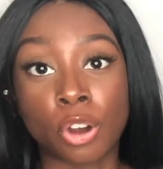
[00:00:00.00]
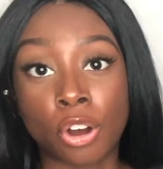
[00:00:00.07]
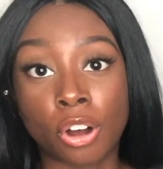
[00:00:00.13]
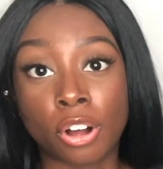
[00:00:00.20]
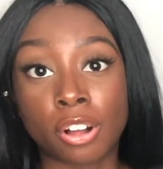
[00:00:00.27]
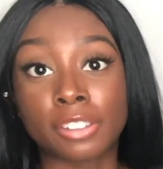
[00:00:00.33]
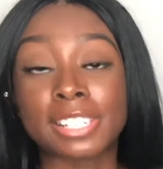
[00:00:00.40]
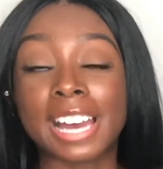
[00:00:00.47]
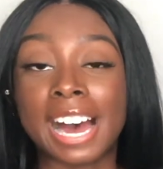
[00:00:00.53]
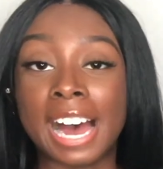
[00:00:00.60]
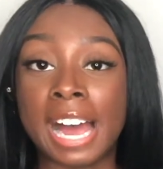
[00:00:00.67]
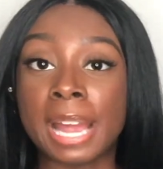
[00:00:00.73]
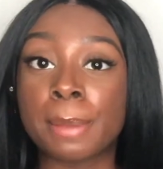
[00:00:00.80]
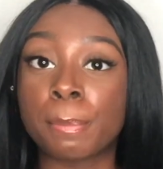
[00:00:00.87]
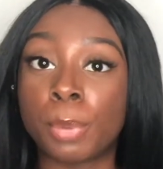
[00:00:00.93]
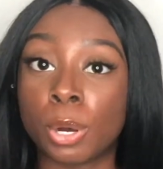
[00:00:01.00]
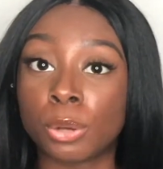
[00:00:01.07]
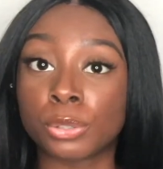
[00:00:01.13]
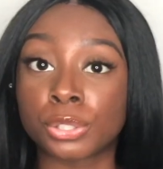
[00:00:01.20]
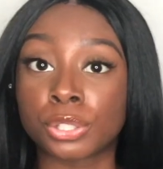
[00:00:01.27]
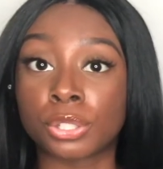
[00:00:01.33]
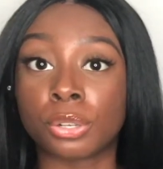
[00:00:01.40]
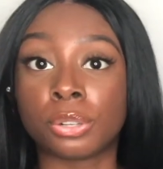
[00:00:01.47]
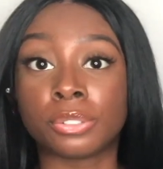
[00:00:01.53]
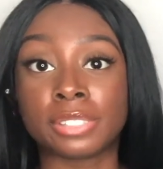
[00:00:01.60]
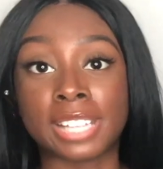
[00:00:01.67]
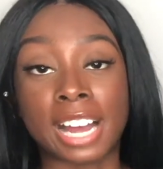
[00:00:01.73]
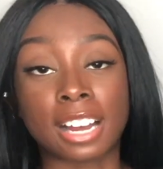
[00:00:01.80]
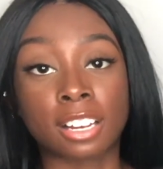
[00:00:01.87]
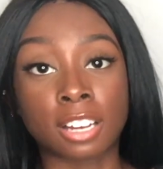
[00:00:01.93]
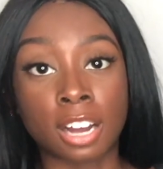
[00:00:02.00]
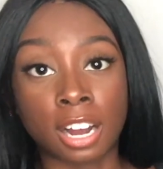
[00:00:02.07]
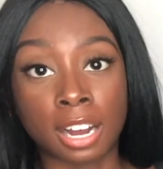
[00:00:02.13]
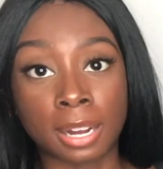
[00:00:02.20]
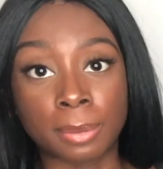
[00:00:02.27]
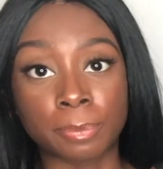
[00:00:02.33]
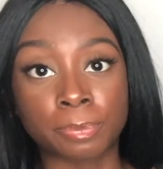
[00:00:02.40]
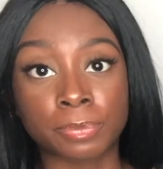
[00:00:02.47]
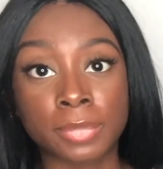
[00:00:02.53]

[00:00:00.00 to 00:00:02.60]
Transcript: called ipostal.com.